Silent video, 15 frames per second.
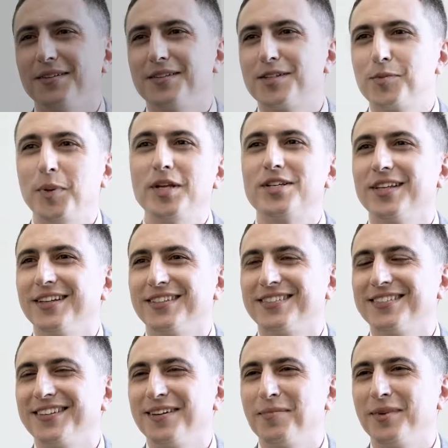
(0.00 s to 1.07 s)

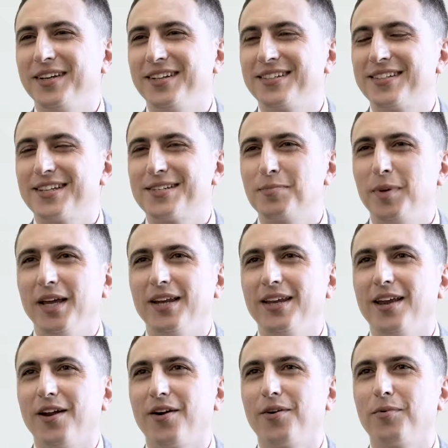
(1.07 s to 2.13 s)
Speechless. I mean, it's just being
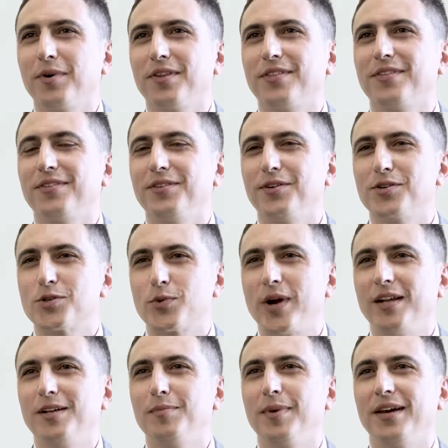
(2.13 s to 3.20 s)
here with, you know,
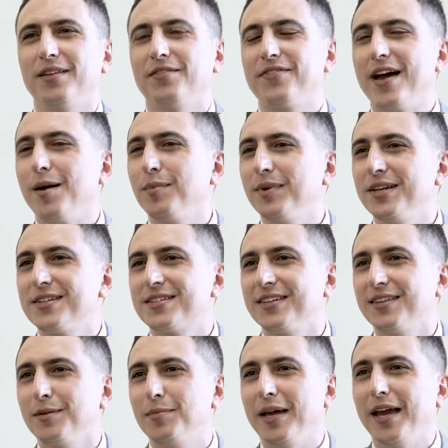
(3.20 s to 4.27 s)
surrounded by the families
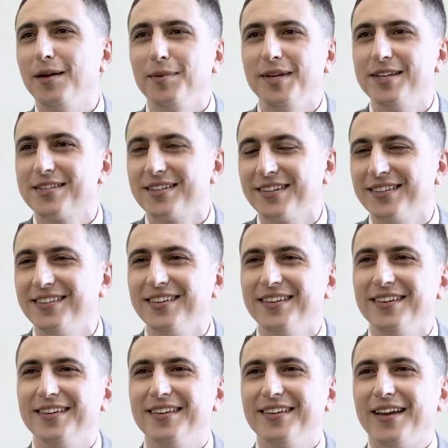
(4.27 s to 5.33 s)
and the babies and
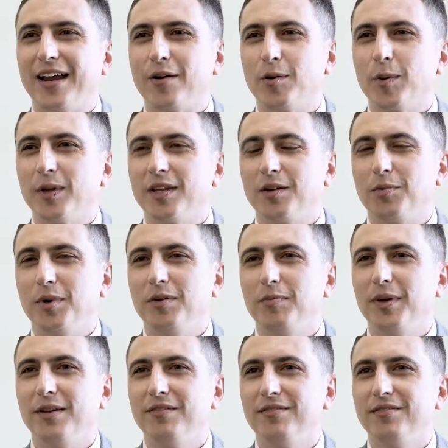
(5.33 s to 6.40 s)
everyone that we've
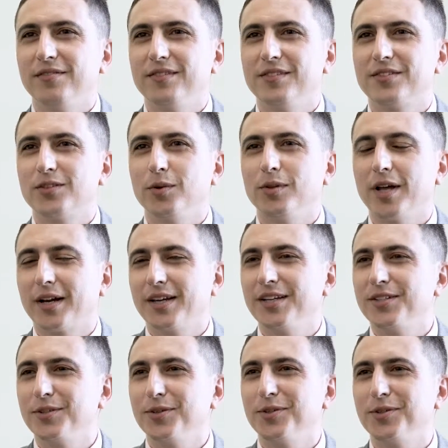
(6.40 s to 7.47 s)
been so lucky
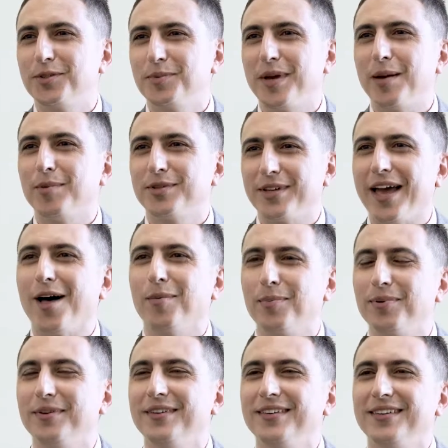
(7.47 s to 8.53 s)
to be able to help.
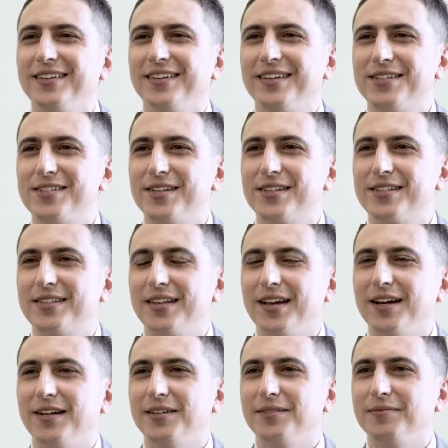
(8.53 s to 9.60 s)
It's just,
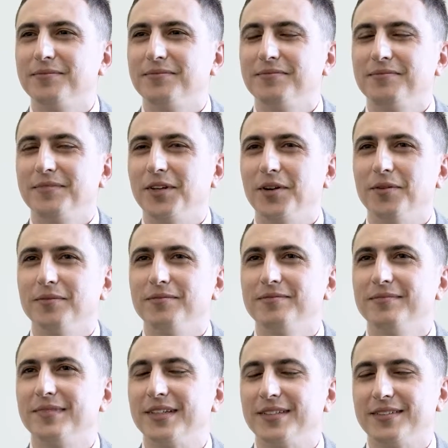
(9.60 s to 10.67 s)
you know,
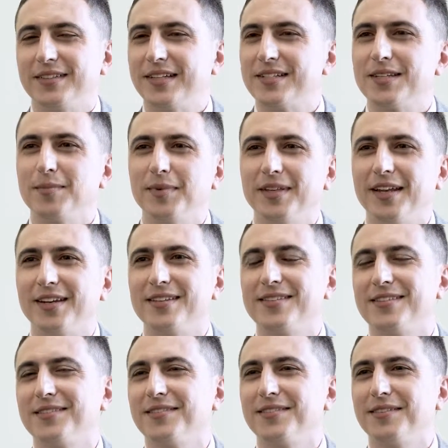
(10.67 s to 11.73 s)
it's something
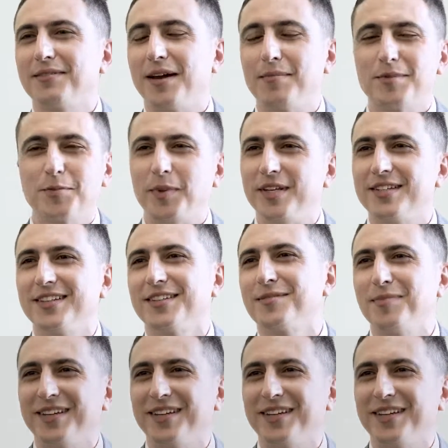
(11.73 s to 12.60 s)
that I'm speechless,